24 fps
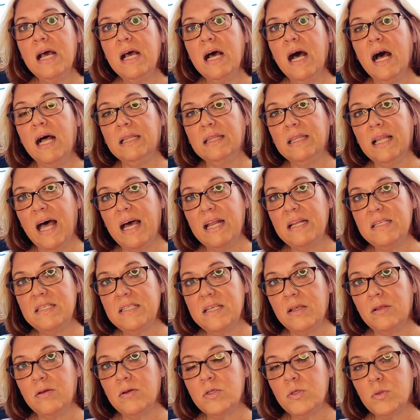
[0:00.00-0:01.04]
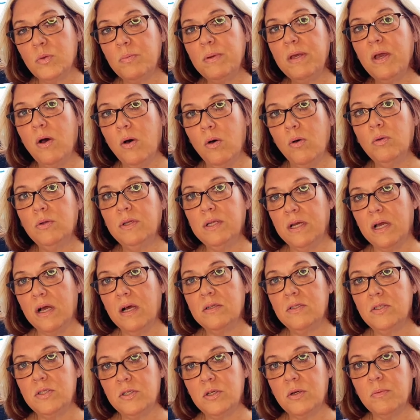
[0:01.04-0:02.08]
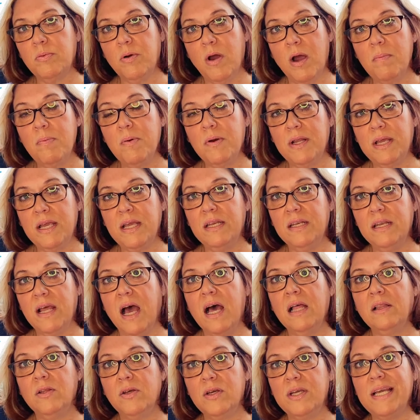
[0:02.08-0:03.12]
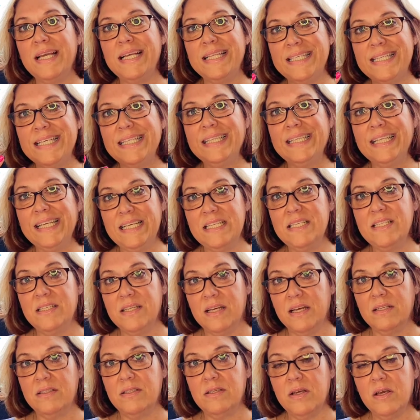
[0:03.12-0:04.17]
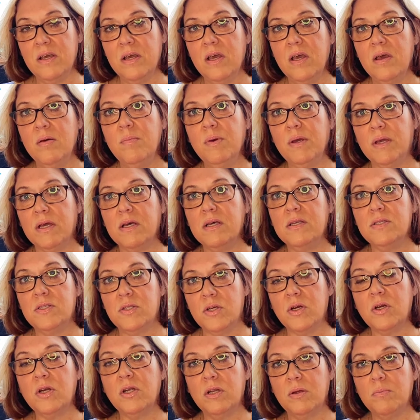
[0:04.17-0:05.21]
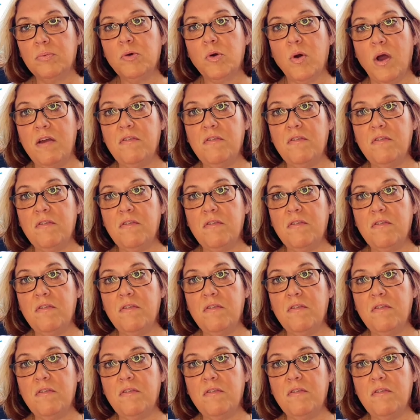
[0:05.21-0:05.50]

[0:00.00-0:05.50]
a lot of sellers will be holding onto their property and not looking to list it because they're going to quite